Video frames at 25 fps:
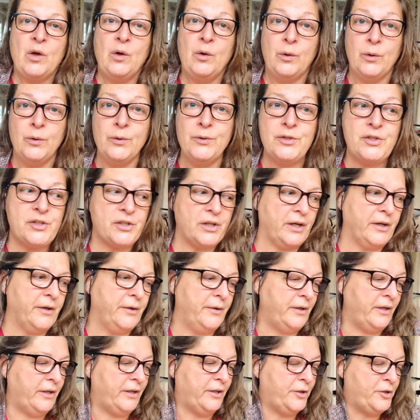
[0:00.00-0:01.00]
also
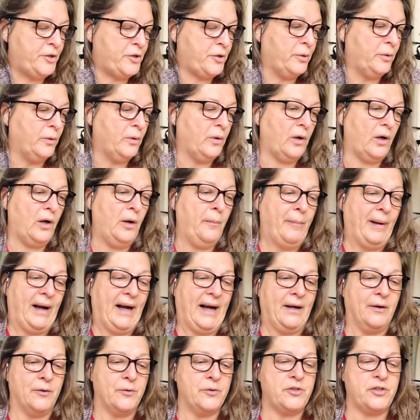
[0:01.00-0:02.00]
talk
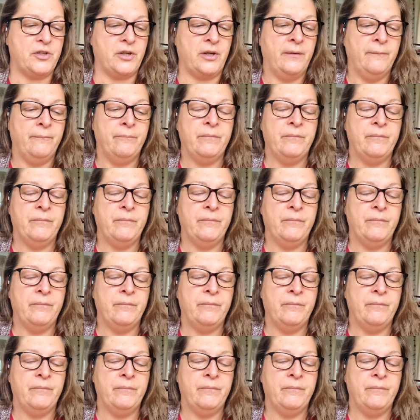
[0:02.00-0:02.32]
about